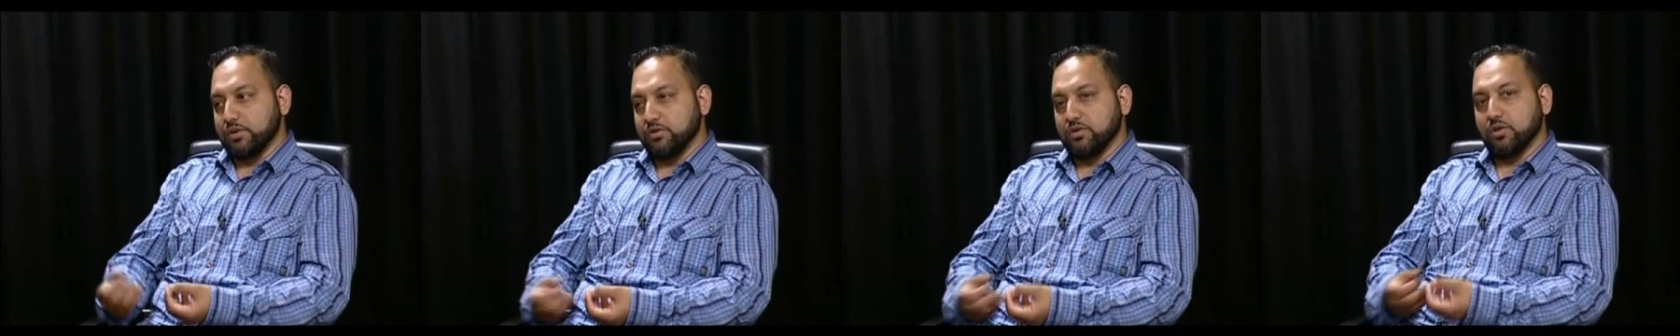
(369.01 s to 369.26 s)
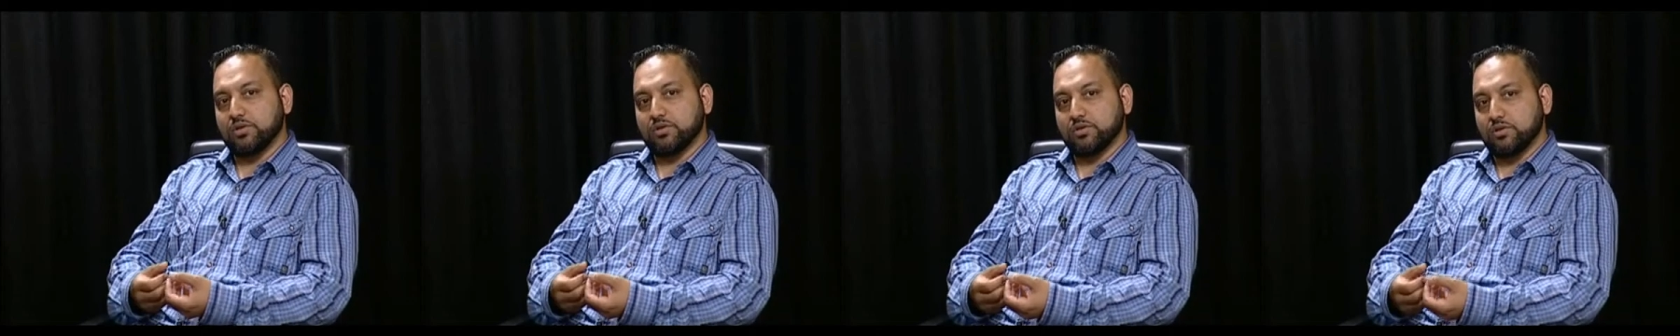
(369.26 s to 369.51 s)
who's
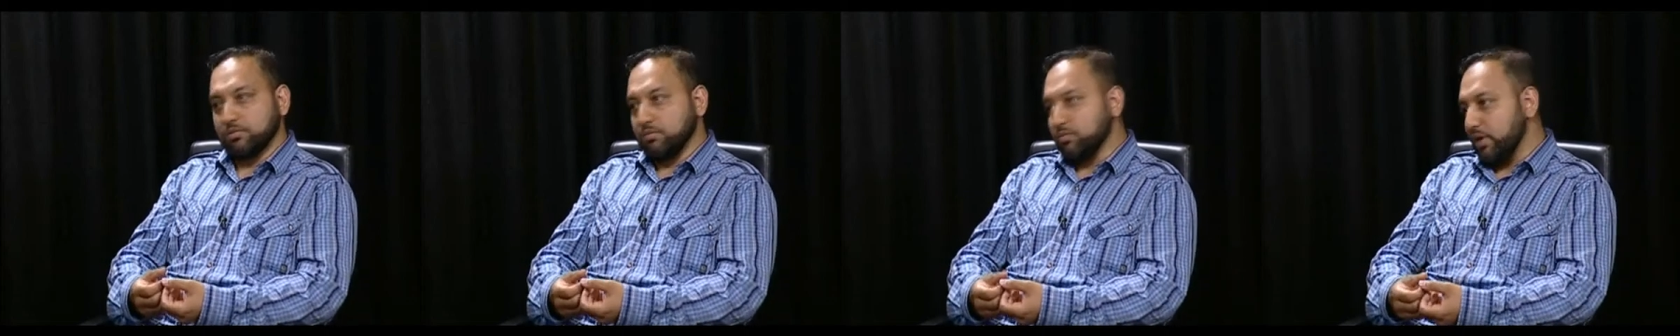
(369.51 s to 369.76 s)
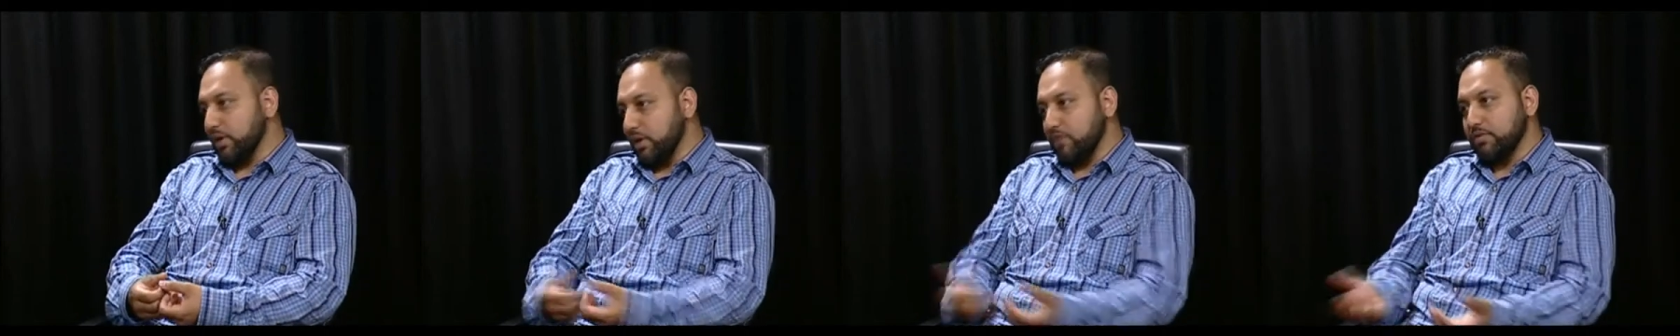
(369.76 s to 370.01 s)
lost
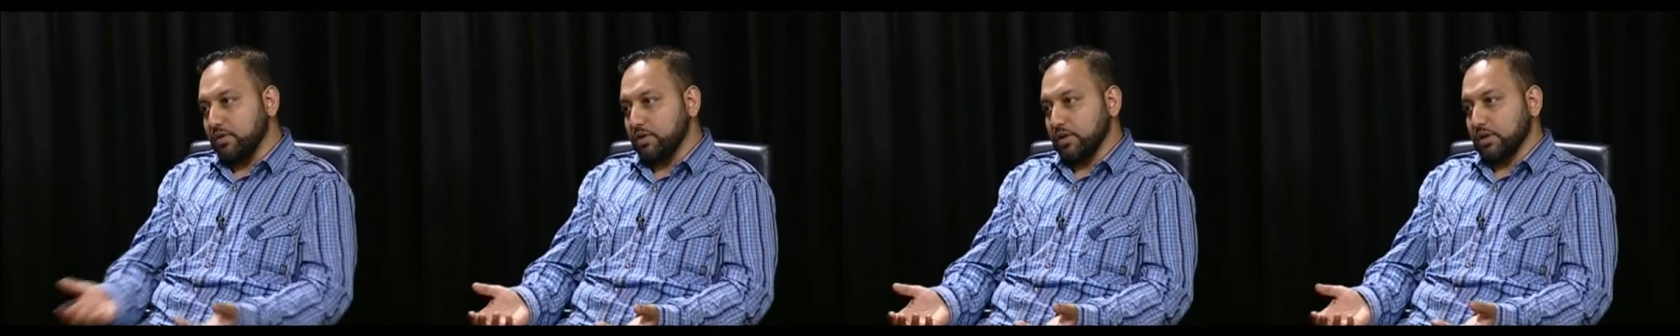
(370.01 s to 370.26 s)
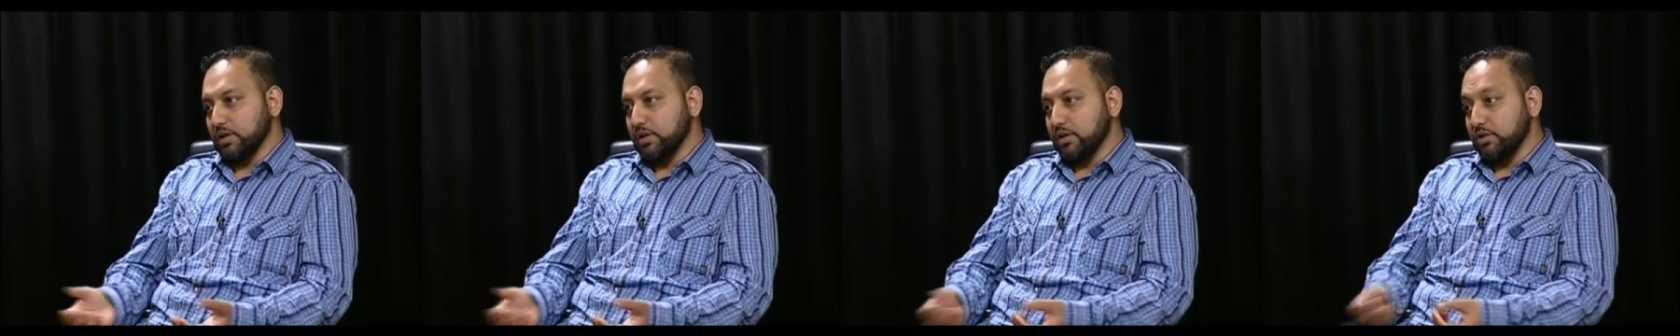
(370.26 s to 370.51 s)

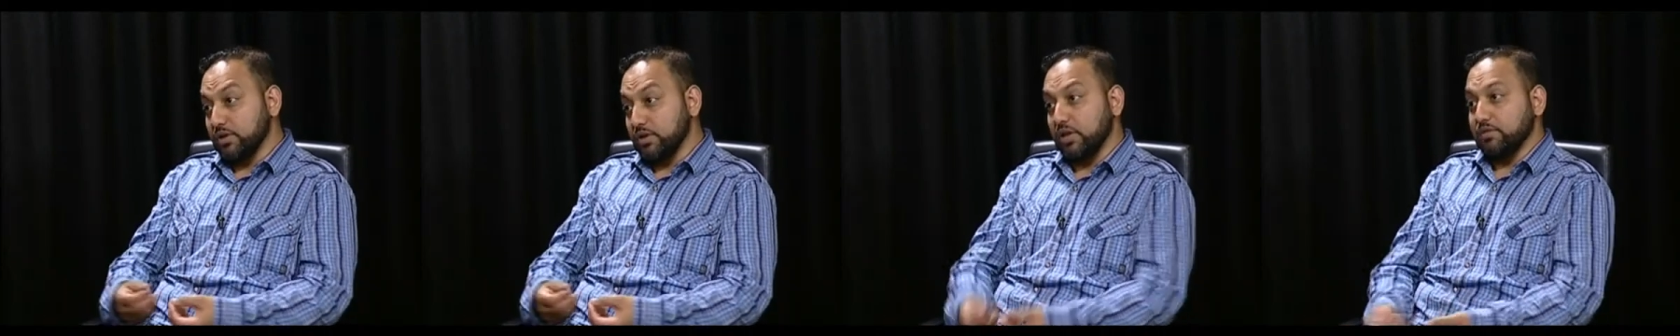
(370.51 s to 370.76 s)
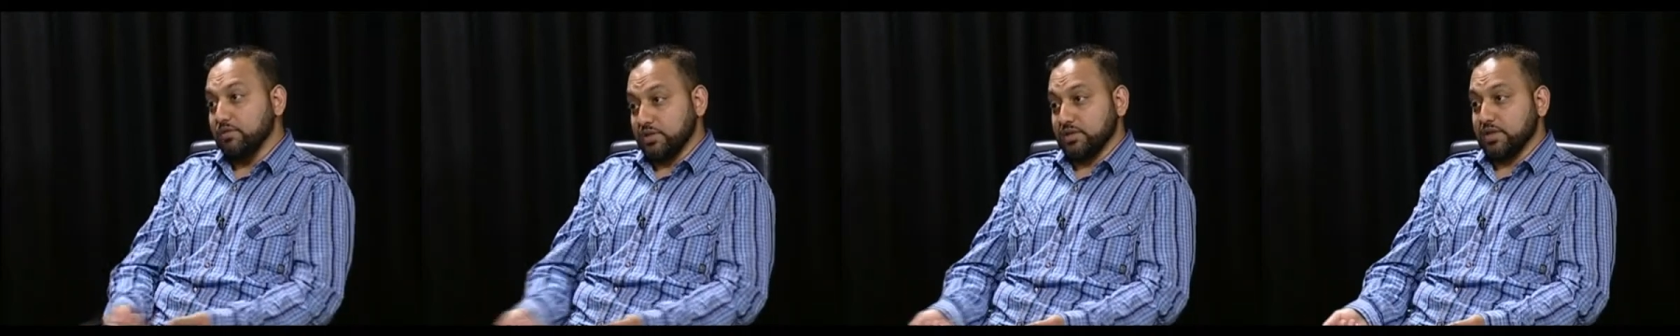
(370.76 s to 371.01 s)
everything to
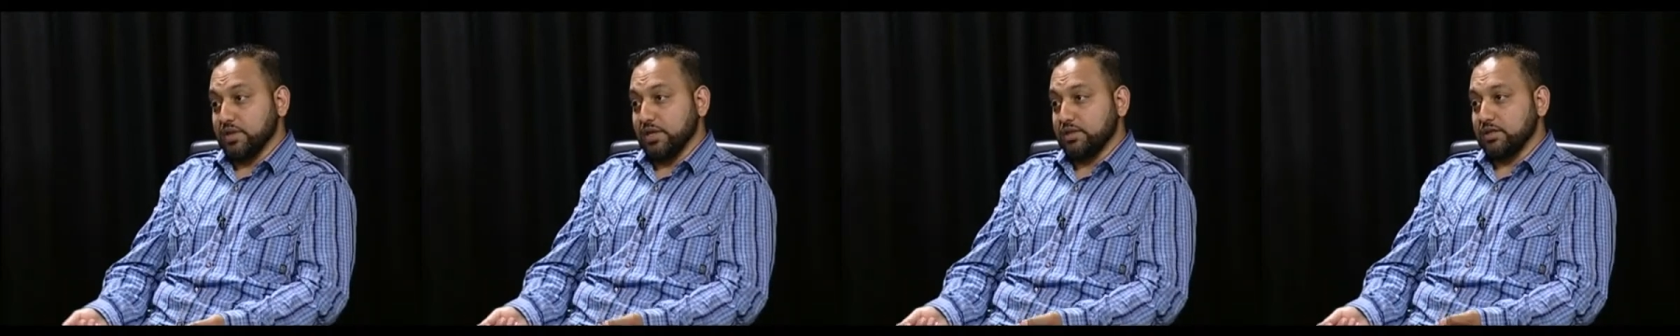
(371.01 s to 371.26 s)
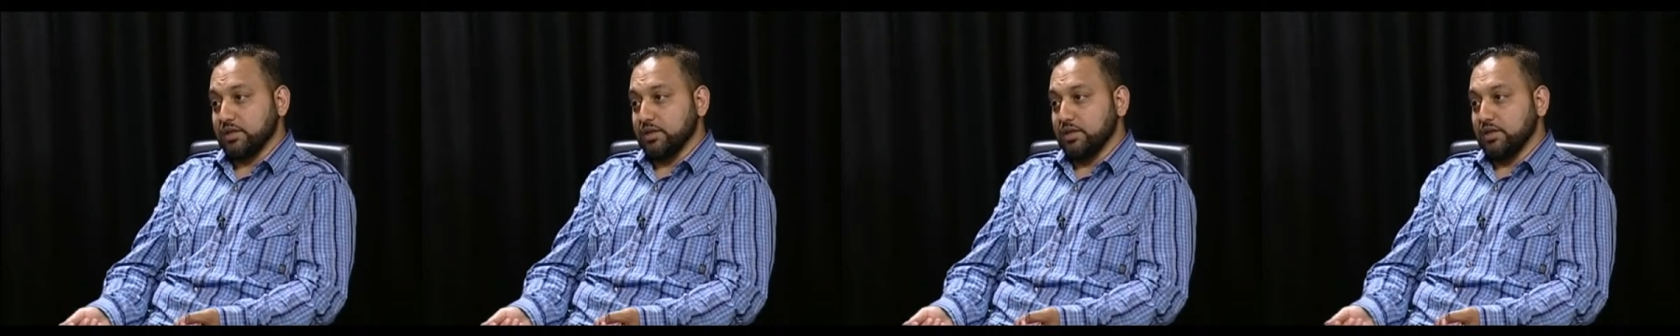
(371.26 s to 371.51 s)
live in
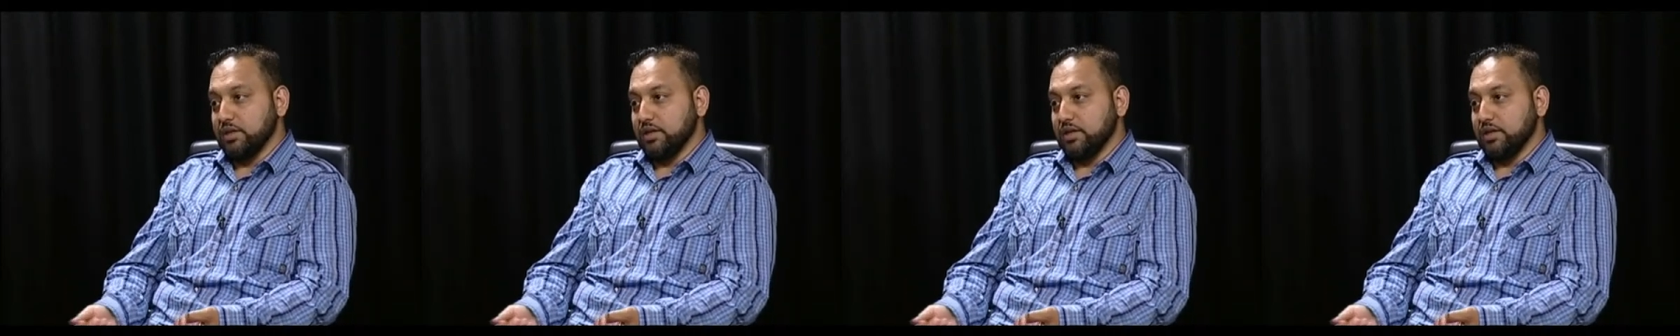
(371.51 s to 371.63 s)
society.